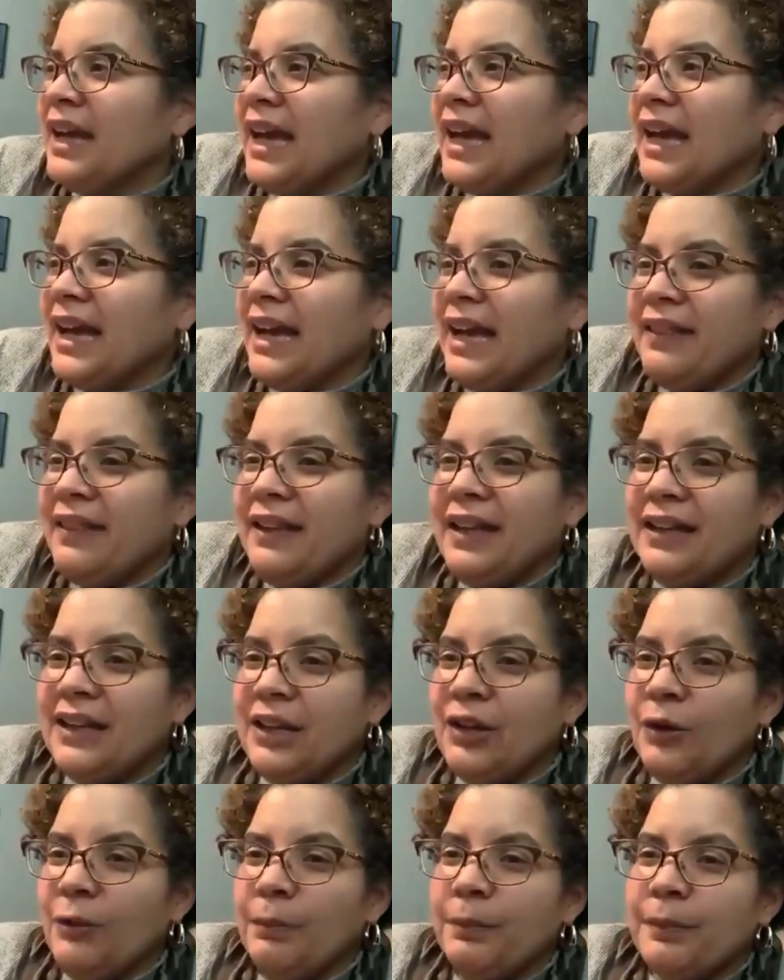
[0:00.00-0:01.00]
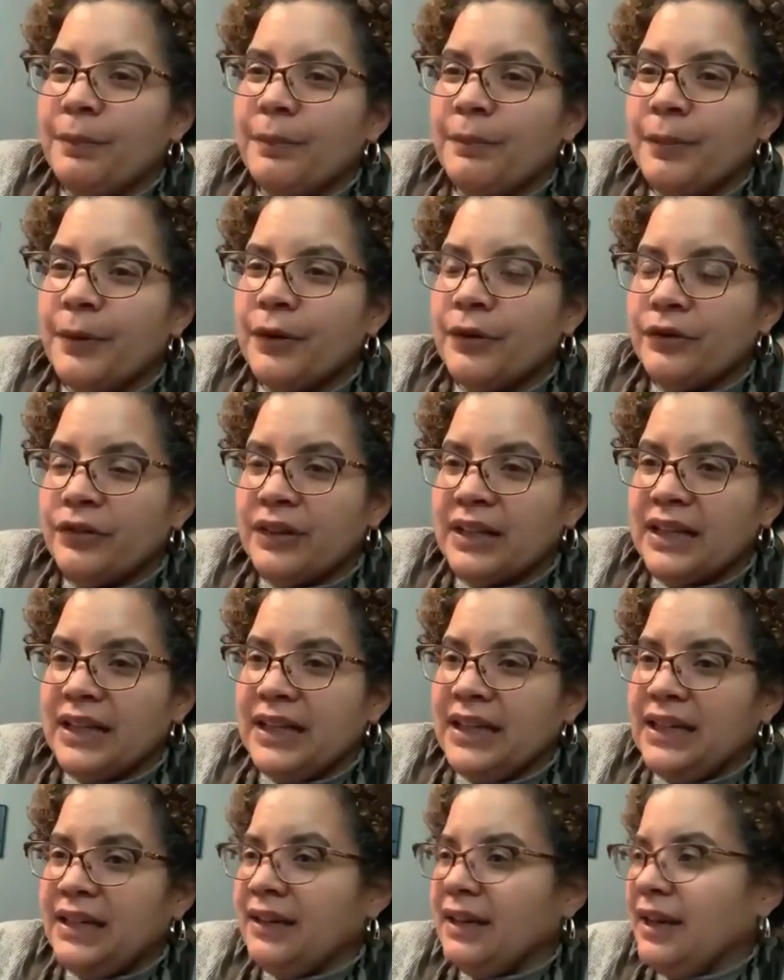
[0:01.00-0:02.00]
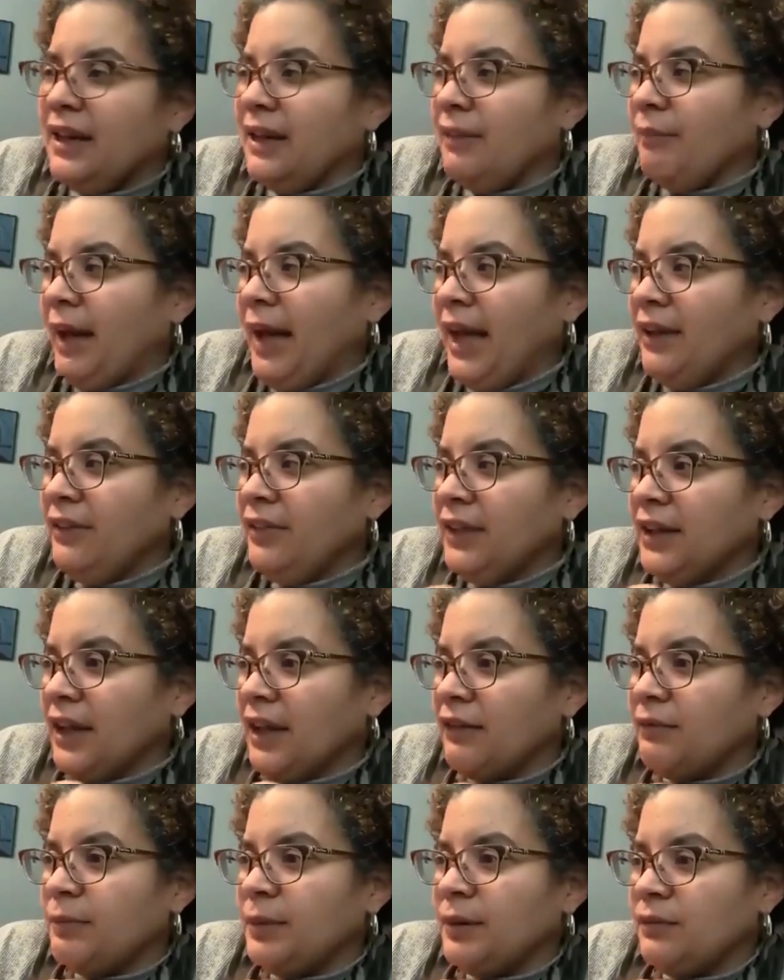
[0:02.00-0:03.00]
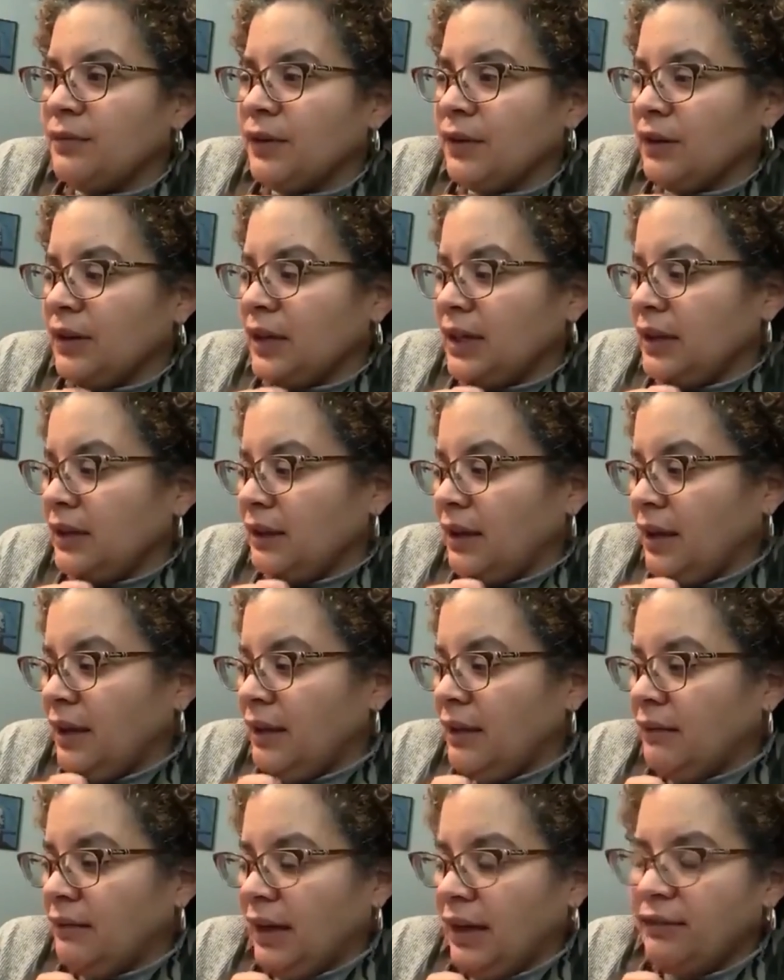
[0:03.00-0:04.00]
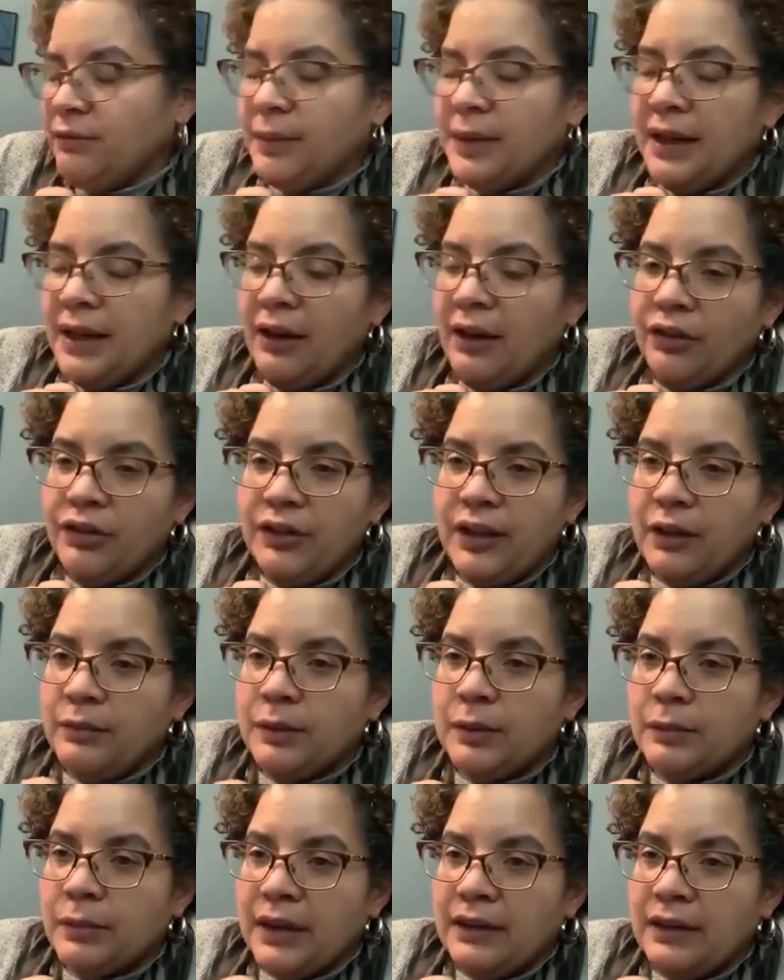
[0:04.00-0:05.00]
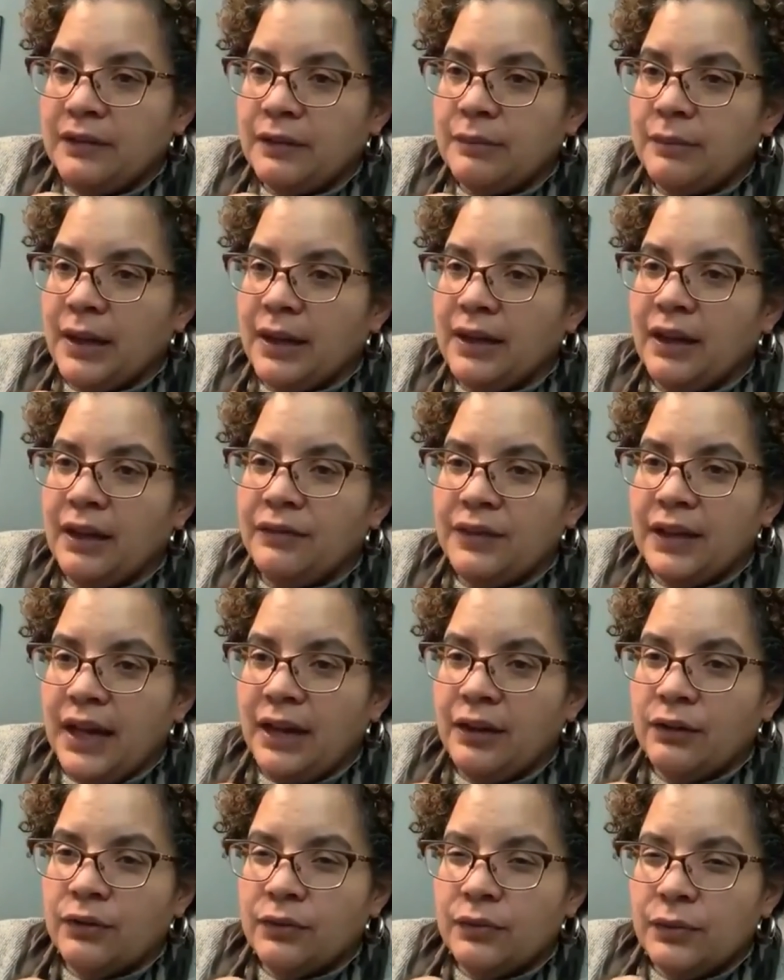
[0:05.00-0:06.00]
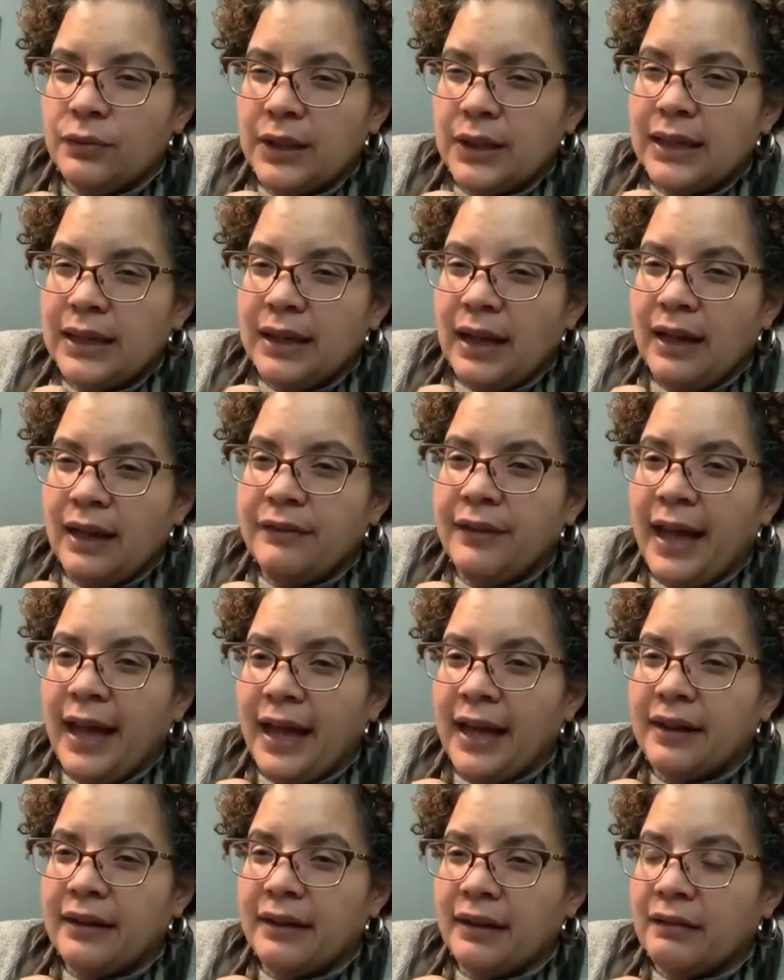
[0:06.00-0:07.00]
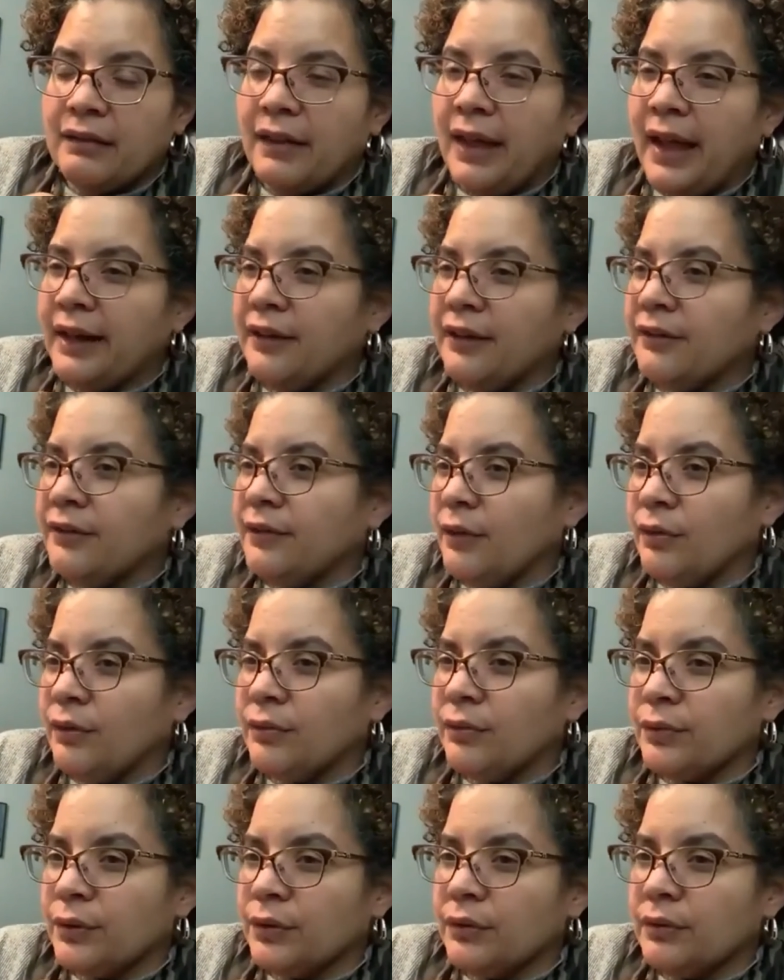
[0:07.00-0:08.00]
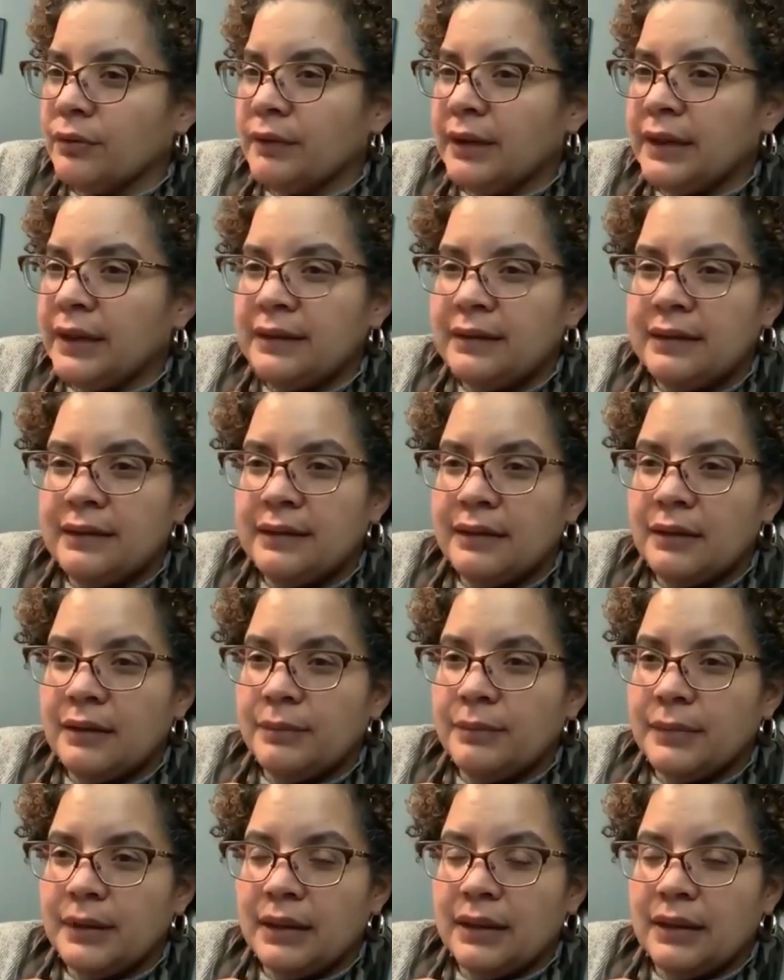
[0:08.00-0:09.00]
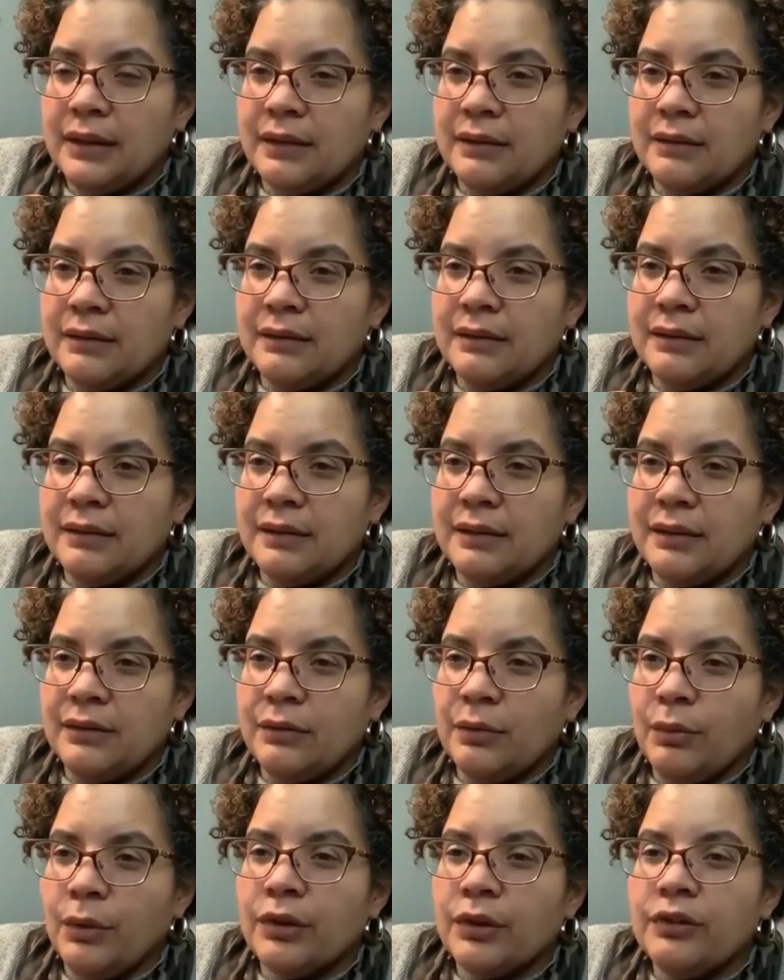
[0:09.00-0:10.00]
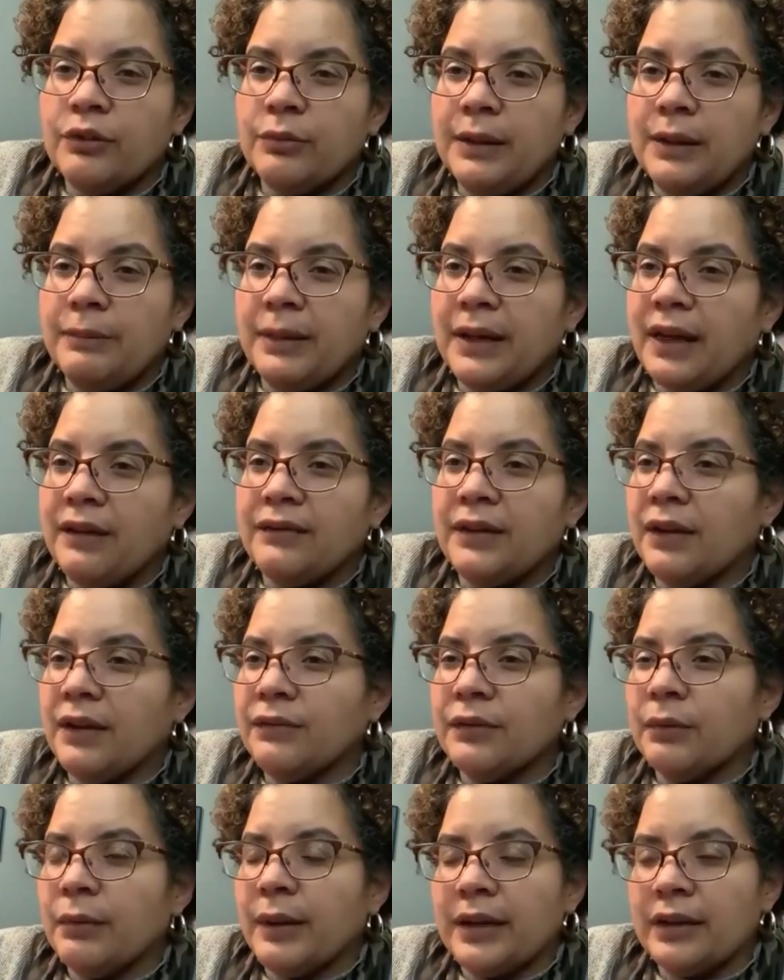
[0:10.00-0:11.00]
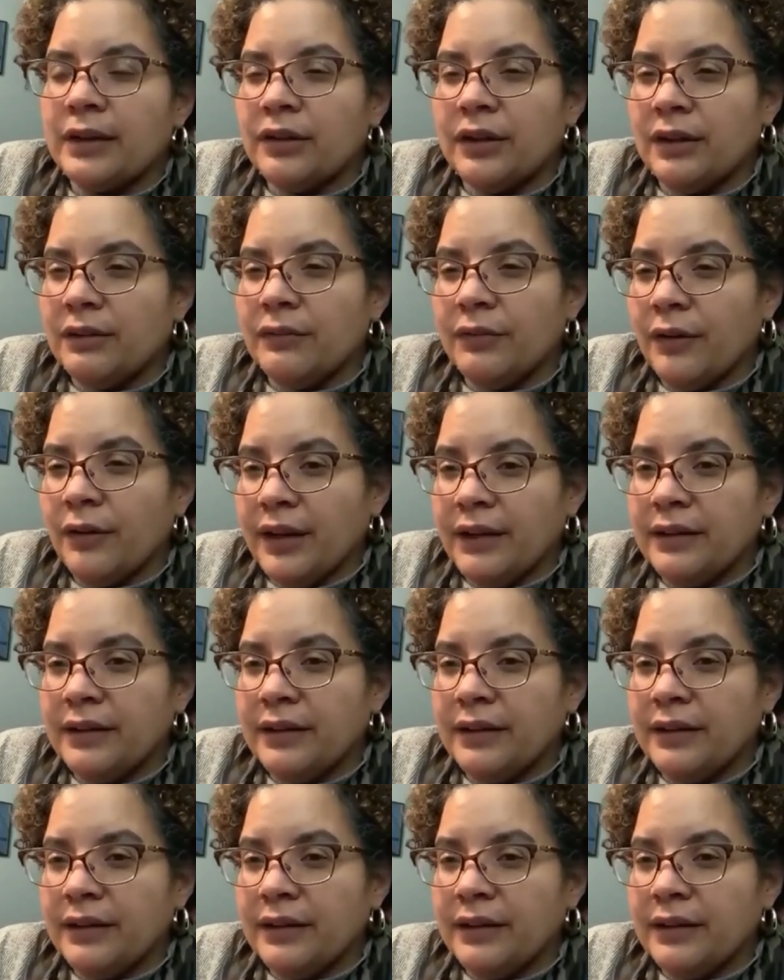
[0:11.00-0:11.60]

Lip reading: And then, you know, personally, I think I've been I've been healthy. I've been blessed in my life that I don't feel like I've had a lot of overt racism towards me, but I've never went looking for it.